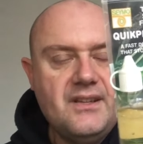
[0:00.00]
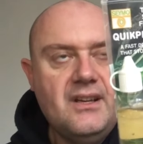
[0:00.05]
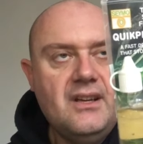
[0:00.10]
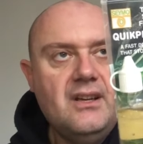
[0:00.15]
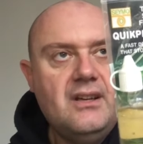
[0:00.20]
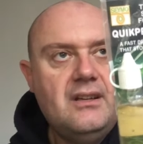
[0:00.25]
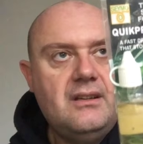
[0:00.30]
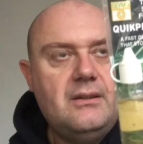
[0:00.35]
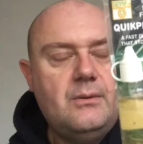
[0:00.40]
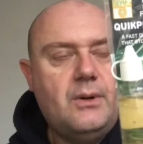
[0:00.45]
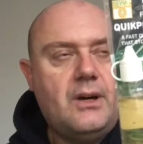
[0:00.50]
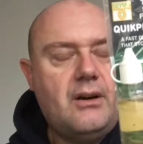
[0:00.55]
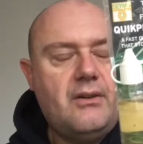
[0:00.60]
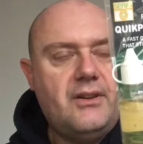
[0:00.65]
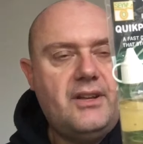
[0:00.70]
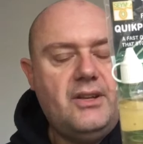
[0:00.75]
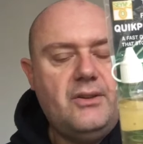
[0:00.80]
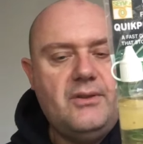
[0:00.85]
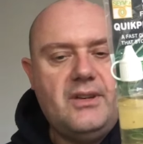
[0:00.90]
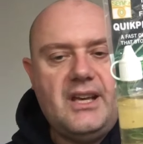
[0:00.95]
who are a
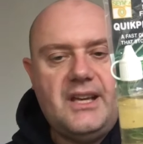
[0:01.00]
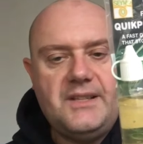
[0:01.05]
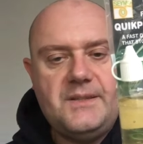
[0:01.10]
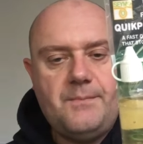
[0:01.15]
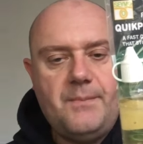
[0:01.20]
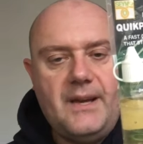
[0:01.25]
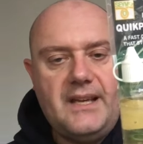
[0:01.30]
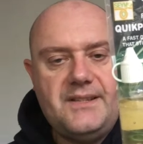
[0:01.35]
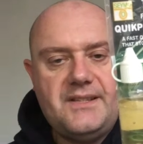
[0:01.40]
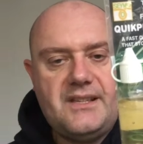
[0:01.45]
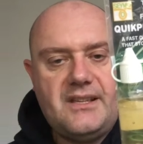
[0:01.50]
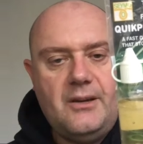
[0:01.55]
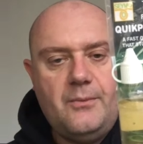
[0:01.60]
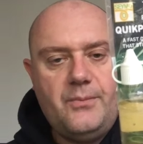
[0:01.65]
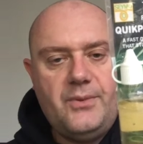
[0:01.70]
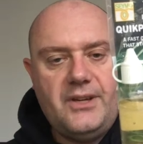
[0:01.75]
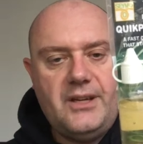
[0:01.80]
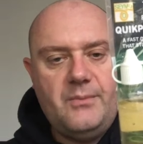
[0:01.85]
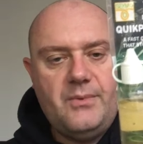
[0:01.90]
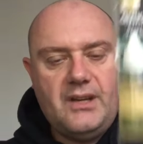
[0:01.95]
UK-based
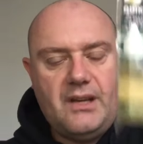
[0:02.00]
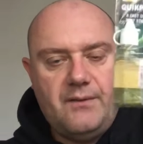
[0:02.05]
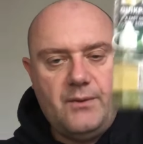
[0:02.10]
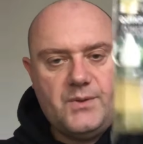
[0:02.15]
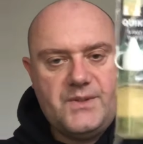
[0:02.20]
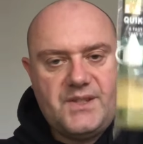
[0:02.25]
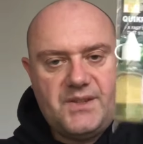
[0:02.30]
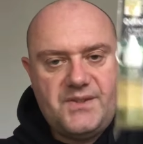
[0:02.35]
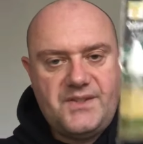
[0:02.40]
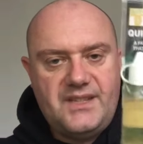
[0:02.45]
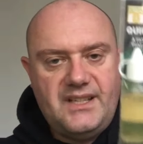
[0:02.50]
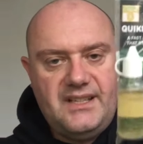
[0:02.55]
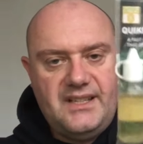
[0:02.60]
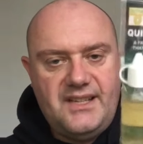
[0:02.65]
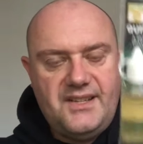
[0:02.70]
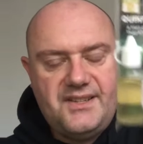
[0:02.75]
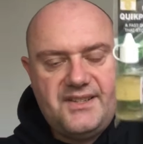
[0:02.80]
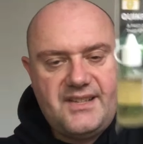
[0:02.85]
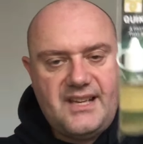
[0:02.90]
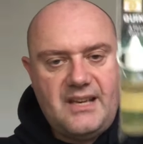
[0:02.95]
company, but I've also seen these
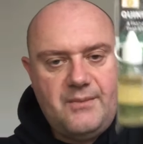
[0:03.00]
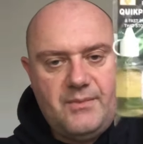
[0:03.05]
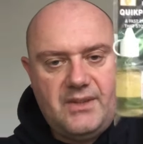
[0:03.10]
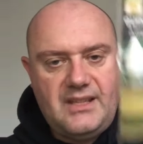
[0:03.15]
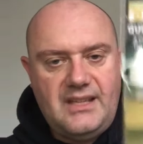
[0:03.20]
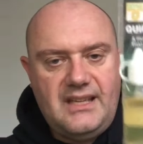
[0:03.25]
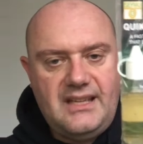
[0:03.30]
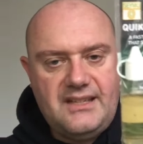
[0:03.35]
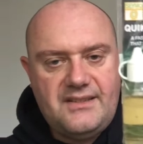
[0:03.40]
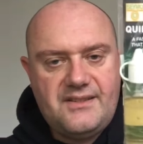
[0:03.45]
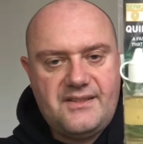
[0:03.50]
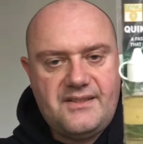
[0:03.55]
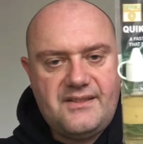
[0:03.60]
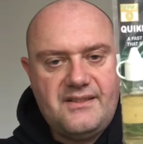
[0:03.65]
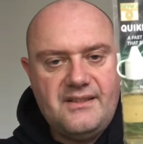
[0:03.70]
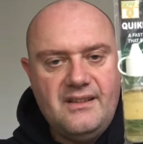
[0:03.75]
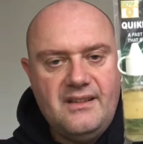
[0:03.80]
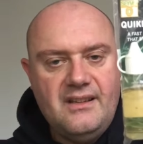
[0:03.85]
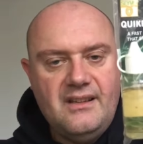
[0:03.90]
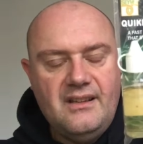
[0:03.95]
same kits
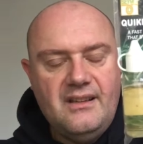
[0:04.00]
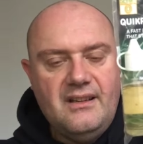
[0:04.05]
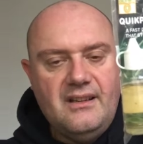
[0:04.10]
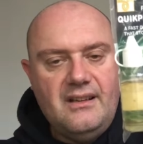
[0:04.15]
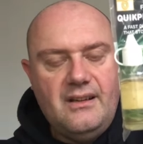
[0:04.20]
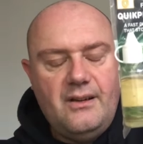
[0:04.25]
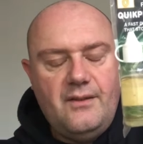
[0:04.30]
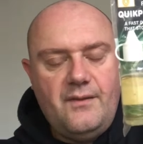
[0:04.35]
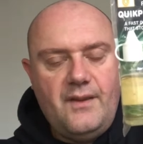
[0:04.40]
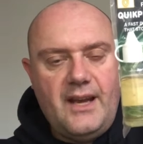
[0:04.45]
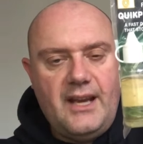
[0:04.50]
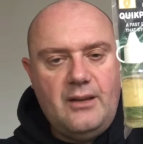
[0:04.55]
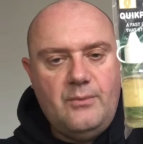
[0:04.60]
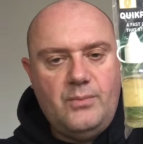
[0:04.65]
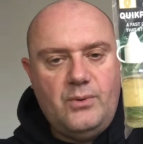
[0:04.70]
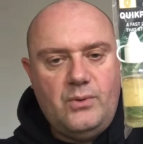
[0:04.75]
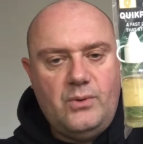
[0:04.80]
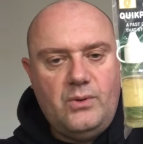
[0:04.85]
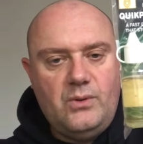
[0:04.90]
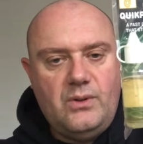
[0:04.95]

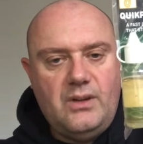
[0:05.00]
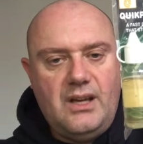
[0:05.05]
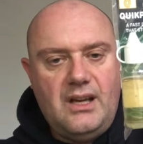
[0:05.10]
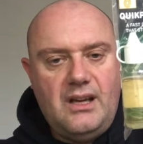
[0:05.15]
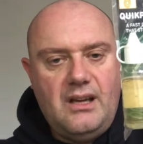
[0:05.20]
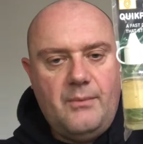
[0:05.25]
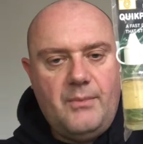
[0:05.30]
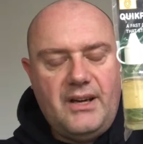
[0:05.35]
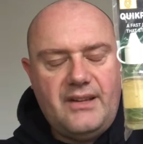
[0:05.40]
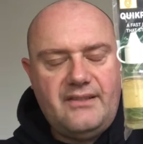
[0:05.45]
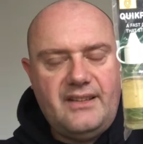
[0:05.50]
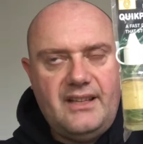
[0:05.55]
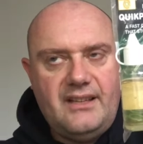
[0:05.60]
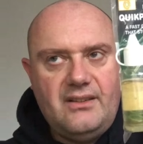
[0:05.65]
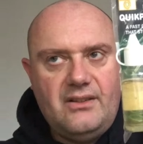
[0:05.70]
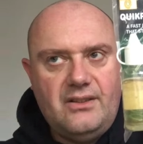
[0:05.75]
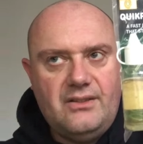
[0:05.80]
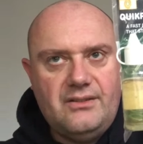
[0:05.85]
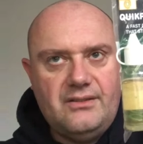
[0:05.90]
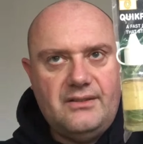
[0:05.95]
available, I think,
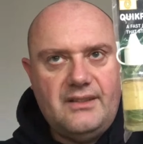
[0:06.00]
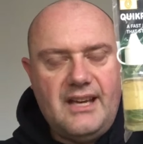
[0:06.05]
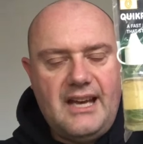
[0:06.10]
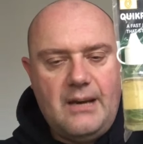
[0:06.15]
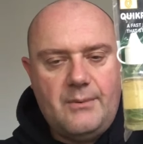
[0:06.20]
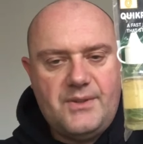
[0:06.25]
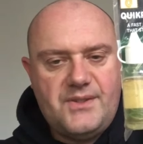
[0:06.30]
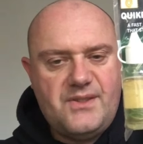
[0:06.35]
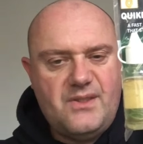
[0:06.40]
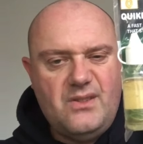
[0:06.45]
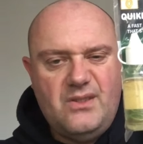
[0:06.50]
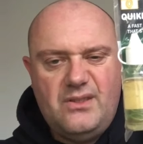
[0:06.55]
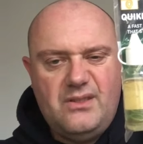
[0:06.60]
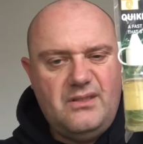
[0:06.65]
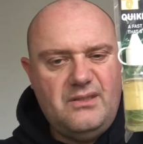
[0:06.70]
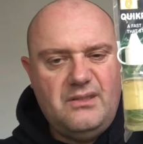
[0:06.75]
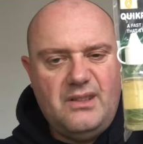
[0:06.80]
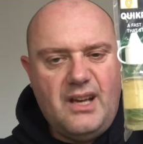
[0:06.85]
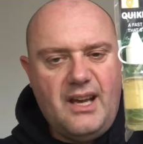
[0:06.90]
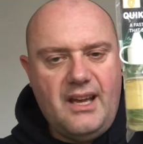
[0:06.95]
on Amazon and
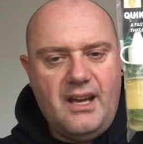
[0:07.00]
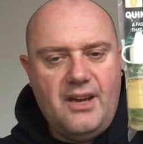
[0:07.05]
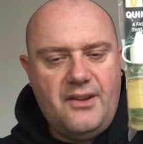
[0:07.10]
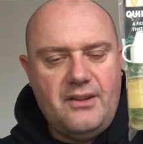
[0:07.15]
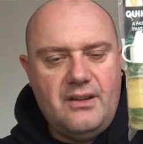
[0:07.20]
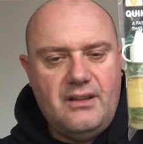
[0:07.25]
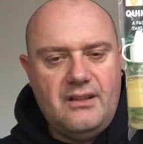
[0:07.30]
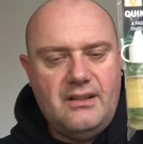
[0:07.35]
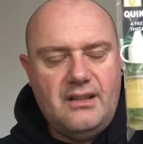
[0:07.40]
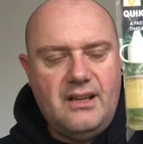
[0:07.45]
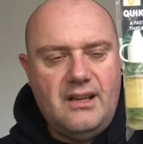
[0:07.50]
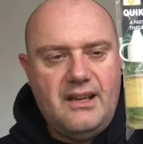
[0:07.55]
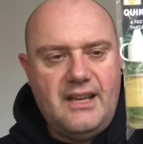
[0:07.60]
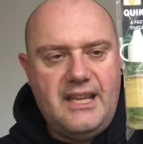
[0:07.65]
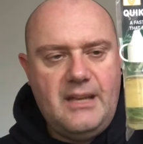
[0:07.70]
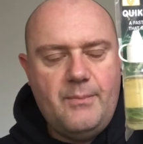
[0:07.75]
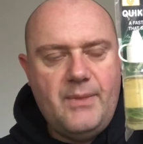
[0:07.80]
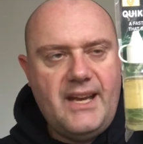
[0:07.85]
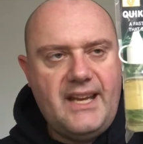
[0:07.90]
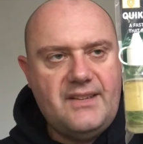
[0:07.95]
like other
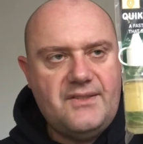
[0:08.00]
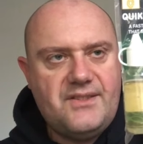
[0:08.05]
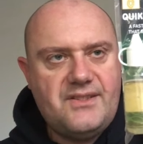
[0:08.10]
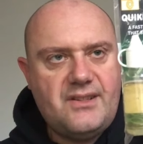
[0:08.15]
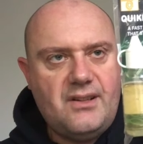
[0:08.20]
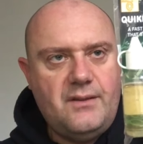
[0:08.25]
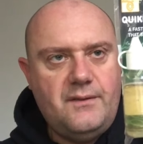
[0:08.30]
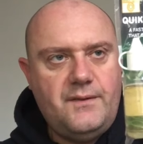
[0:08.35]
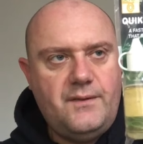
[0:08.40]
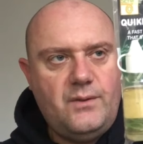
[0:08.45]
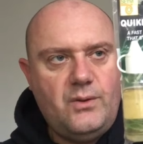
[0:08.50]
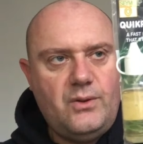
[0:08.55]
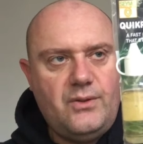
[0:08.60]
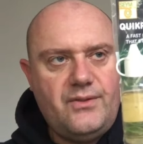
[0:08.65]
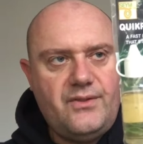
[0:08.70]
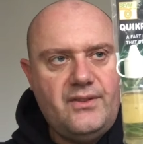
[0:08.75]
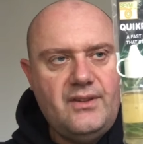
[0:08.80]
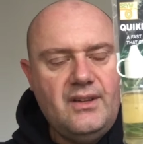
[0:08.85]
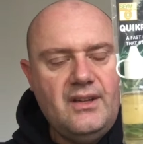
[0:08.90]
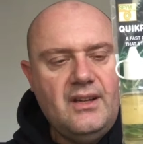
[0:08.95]
eBay and so forth.
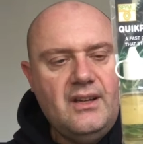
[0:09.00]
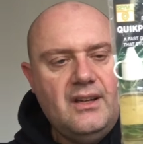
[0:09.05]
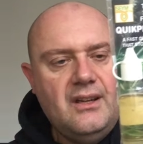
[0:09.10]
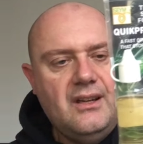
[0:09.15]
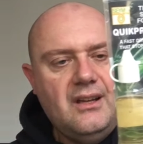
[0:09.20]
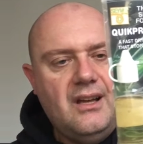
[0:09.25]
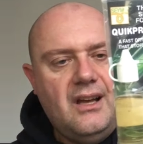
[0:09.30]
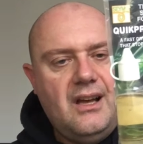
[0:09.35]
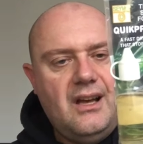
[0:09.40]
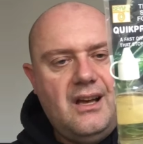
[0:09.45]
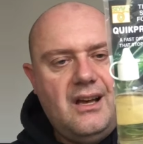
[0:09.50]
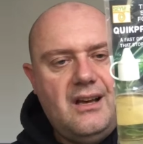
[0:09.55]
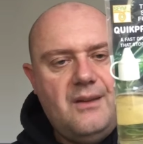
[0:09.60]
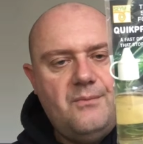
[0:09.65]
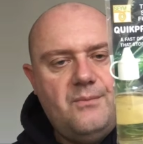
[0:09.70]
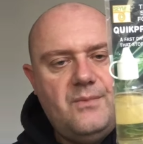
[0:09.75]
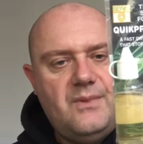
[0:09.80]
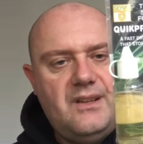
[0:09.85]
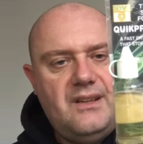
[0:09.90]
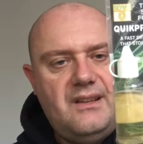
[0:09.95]

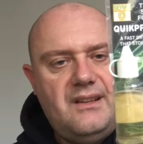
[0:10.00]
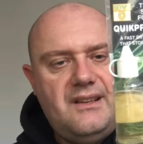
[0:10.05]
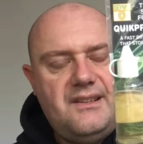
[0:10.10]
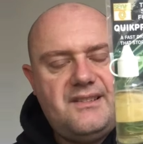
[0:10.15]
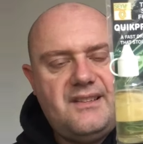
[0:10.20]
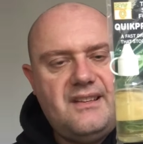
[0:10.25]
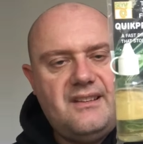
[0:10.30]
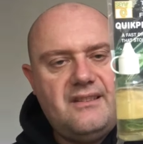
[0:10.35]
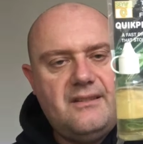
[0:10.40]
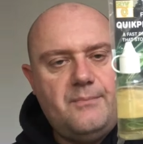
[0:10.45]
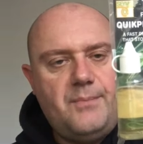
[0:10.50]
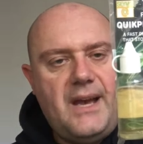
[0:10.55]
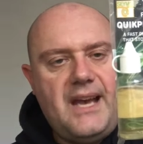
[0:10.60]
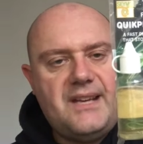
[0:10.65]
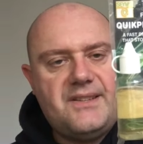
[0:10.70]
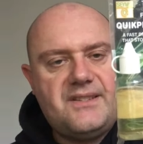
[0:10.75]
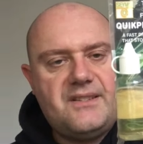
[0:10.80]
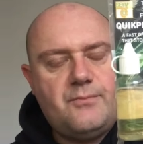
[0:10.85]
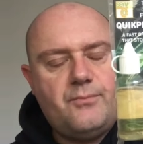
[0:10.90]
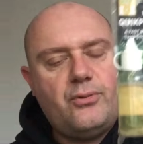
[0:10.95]
Is it the
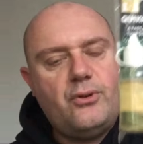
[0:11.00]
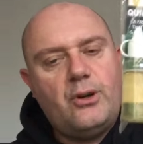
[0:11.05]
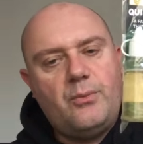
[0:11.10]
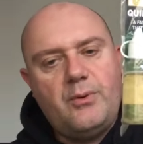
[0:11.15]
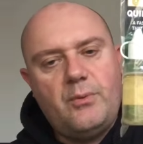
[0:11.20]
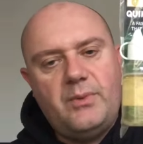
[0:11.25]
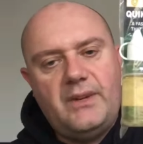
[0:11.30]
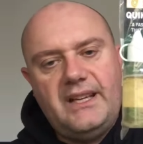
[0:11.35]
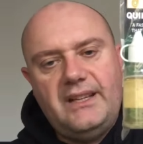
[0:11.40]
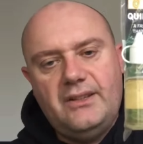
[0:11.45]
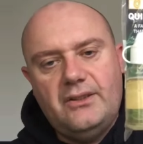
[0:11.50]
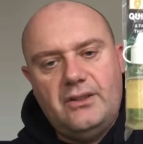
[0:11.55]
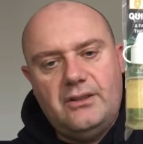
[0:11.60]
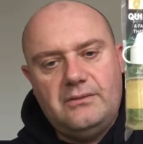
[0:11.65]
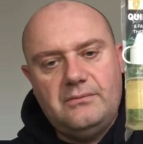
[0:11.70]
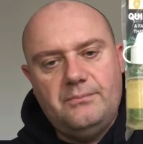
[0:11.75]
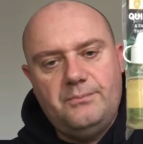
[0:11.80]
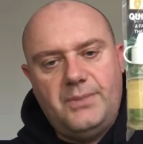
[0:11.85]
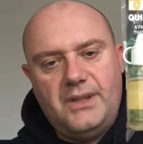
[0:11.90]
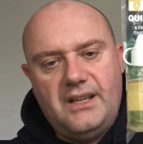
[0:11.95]
best? Probably not,
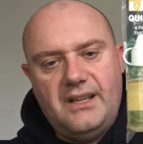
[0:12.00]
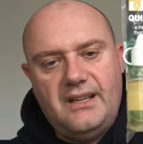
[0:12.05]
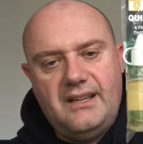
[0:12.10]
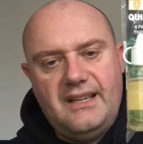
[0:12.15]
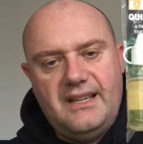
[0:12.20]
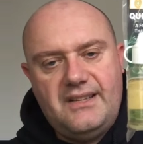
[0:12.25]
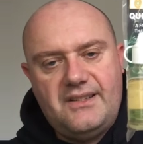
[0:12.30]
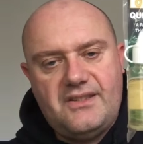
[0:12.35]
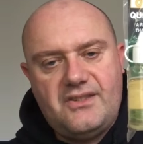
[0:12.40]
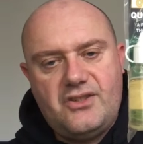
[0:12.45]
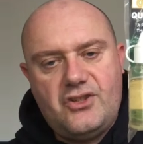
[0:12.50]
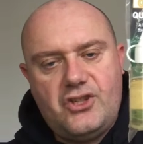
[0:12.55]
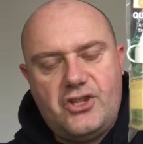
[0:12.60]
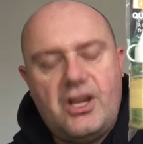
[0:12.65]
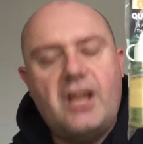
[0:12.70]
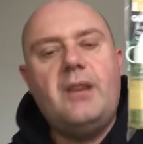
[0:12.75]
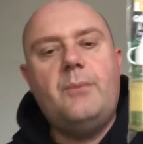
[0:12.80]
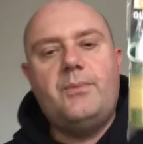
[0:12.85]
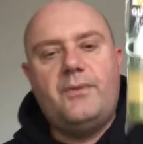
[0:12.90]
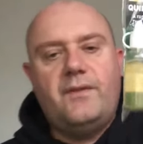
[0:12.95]
but it's
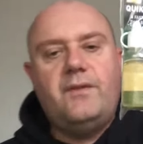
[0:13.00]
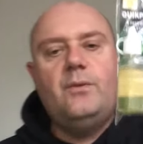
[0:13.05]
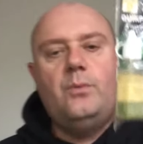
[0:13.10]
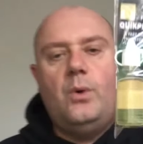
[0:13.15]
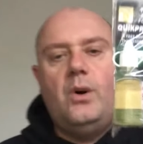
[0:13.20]
cheap for what